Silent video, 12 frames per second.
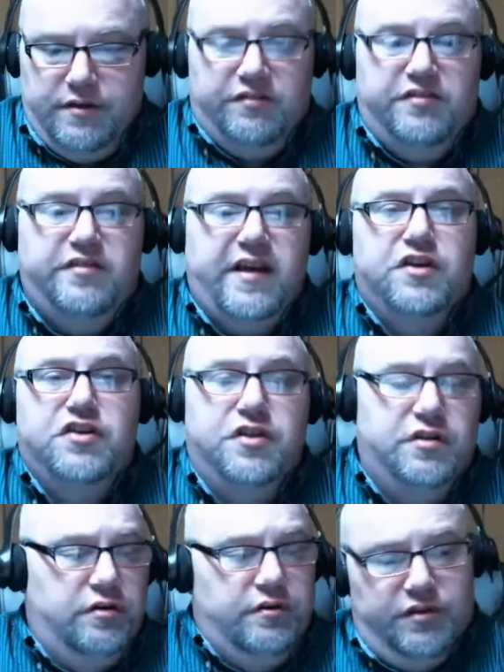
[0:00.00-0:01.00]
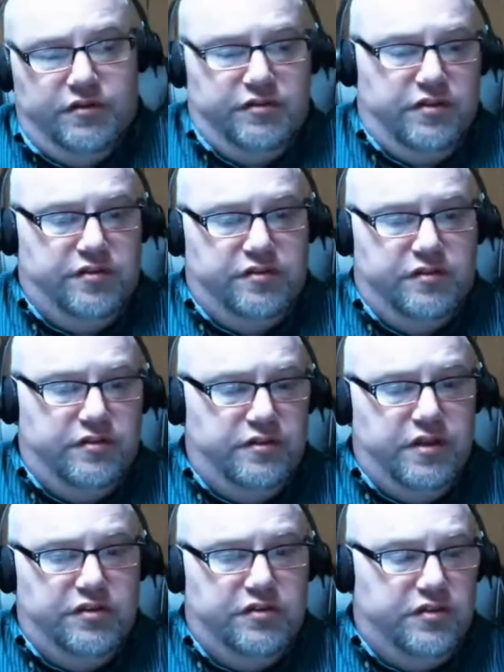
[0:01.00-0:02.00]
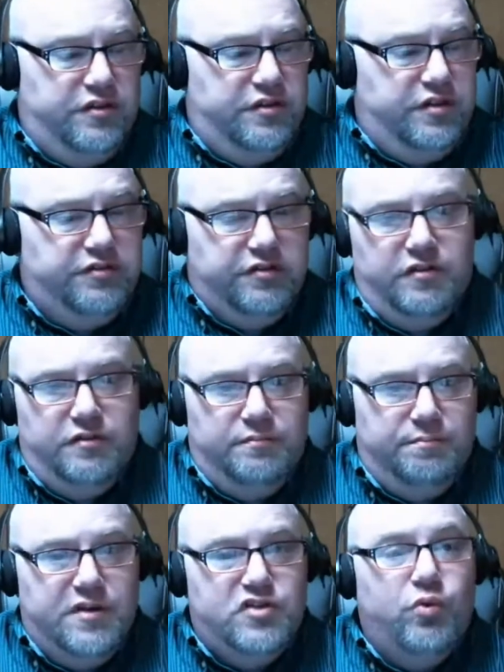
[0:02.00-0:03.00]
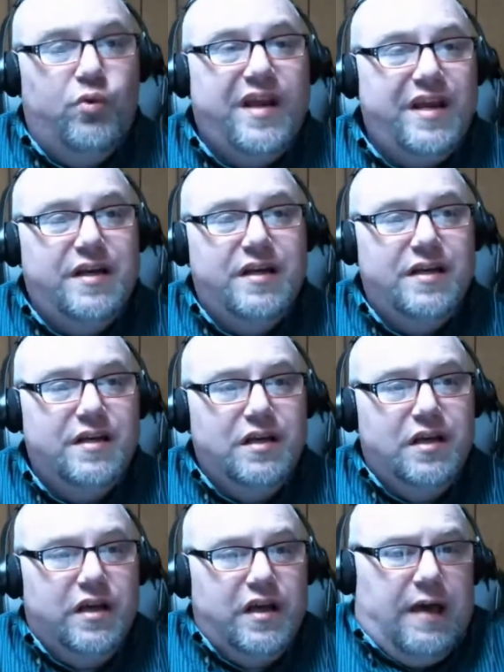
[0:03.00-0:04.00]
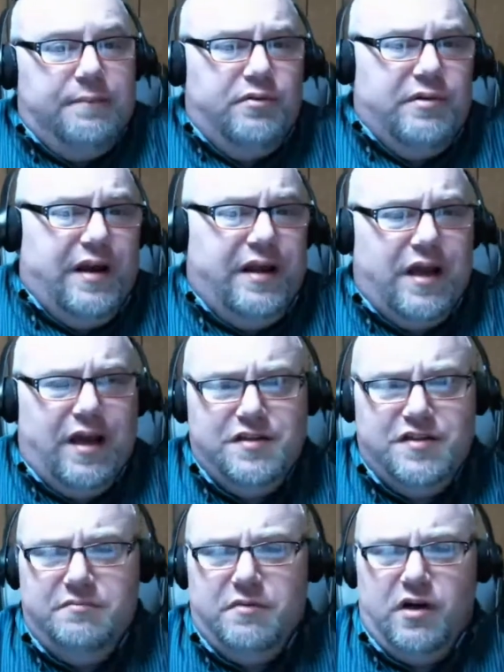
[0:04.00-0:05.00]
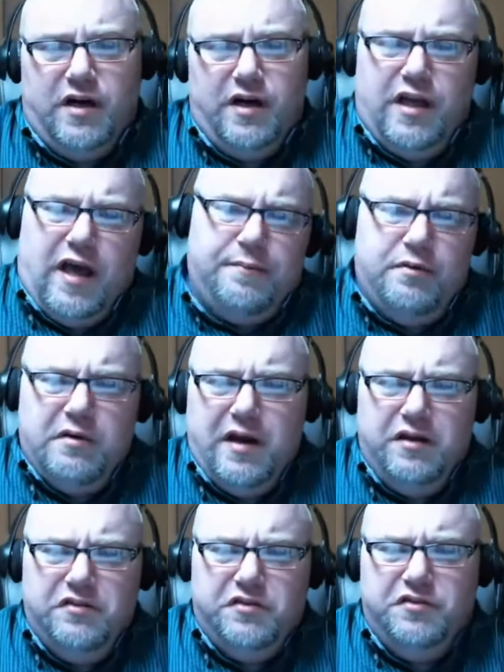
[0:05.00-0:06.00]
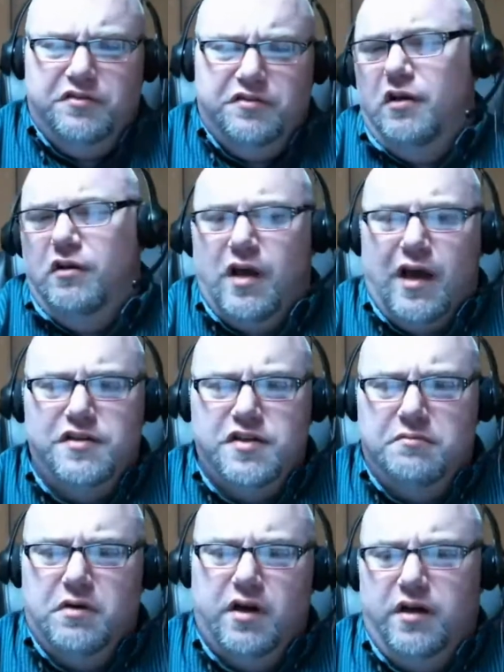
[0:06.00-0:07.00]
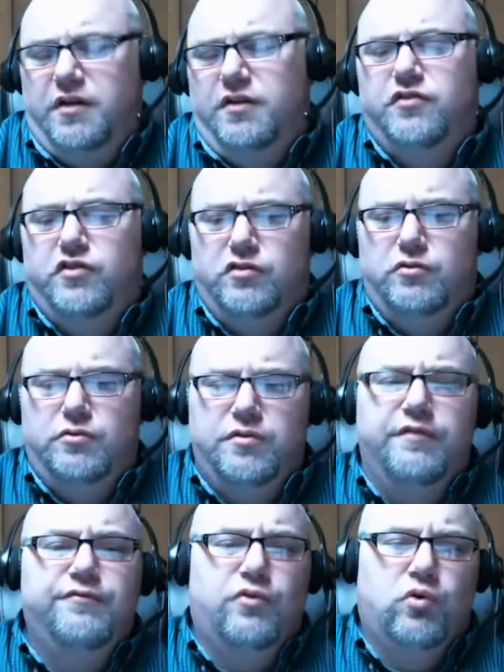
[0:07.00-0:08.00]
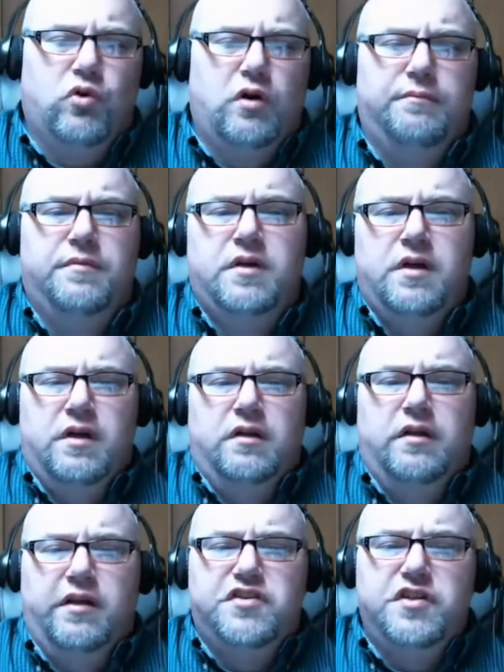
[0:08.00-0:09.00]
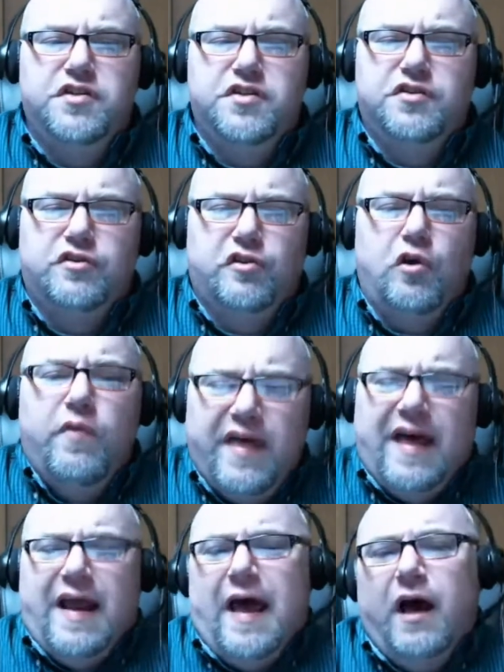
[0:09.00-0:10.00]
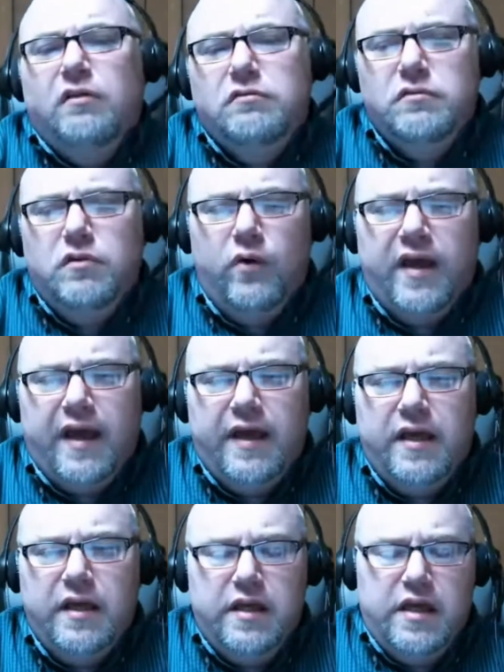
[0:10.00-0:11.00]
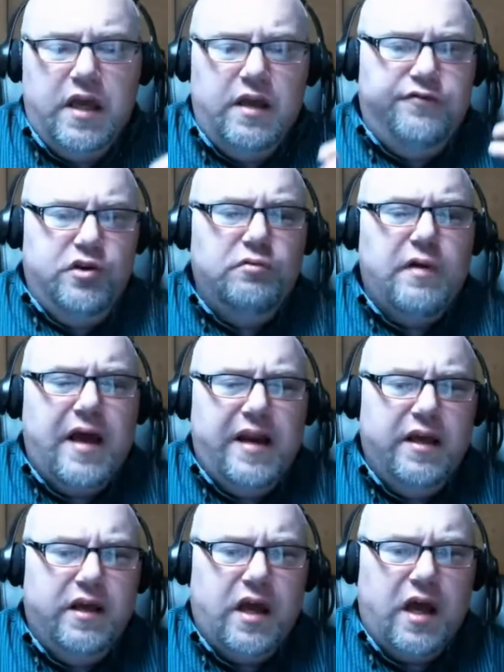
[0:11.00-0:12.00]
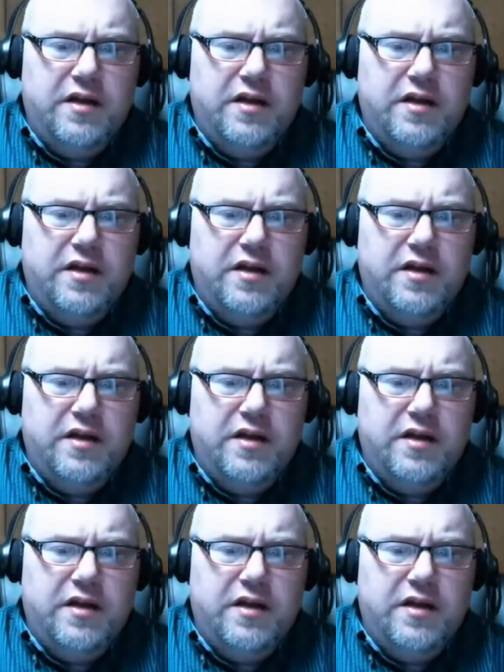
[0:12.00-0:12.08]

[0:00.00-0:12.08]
section, or this between copywriting and content marketing. Copywriting is to sell, content marketing is to inform. Let's just throw that out, okay? If you're writing a